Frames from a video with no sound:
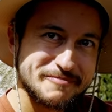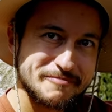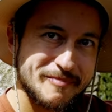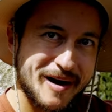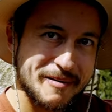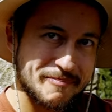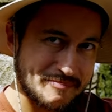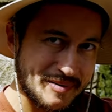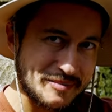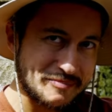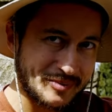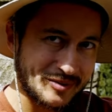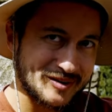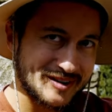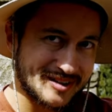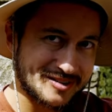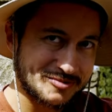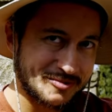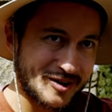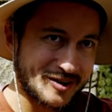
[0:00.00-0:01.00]
by people
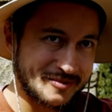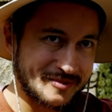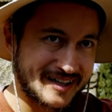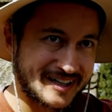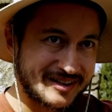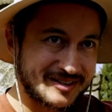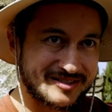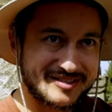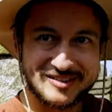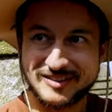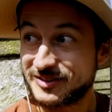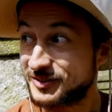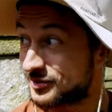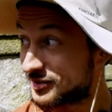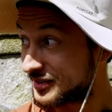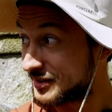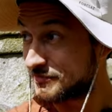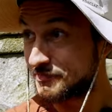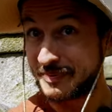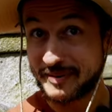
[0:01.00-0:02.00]
as well, because you
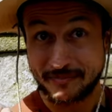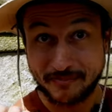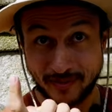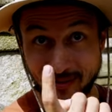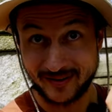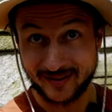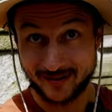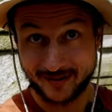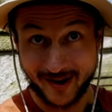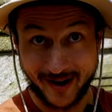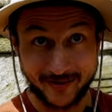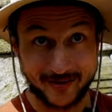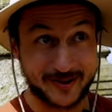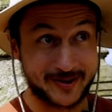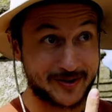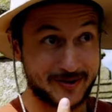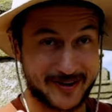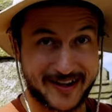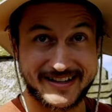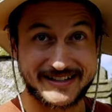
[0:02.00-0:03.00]
see people around
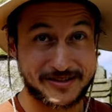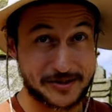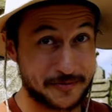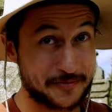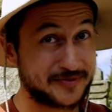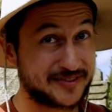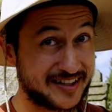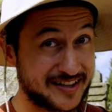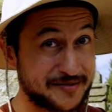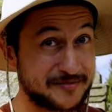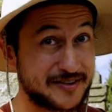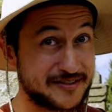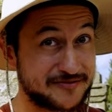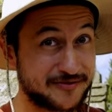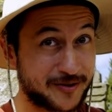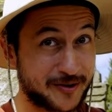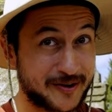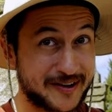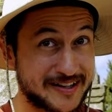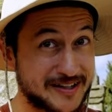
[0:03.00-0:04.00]
you that you've seen
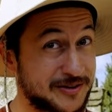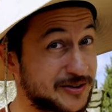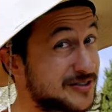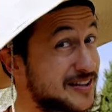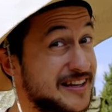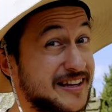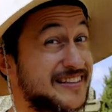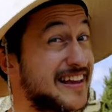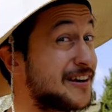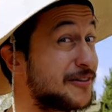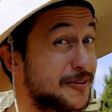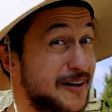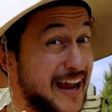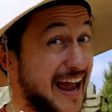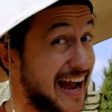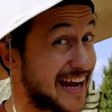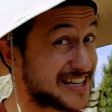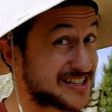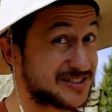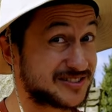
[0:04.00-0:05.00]
before and you see their
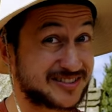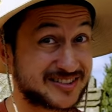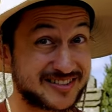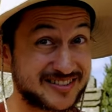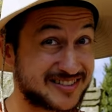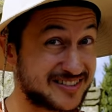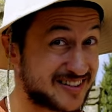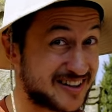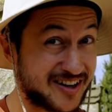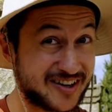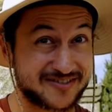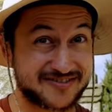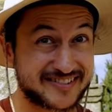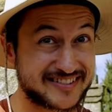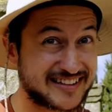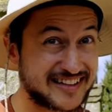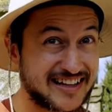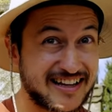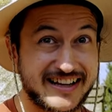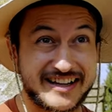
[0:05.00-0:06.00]
reactions and stuff
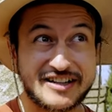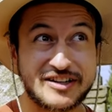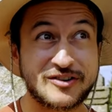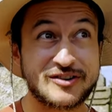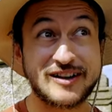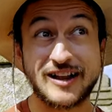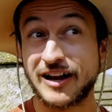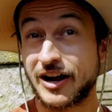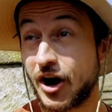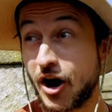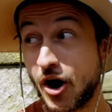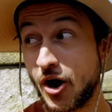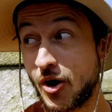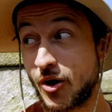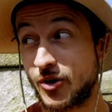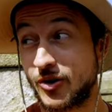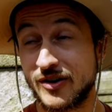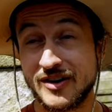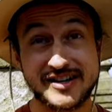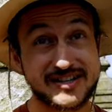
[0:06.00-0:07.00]
and you're like,
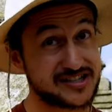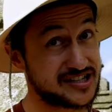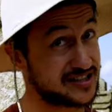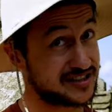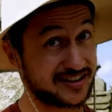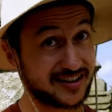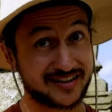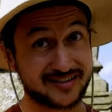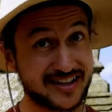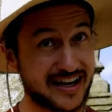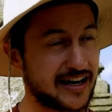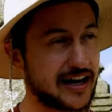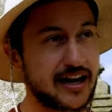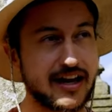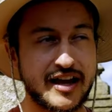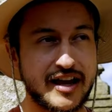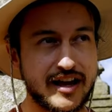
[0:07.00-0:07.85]
oh, she's excited.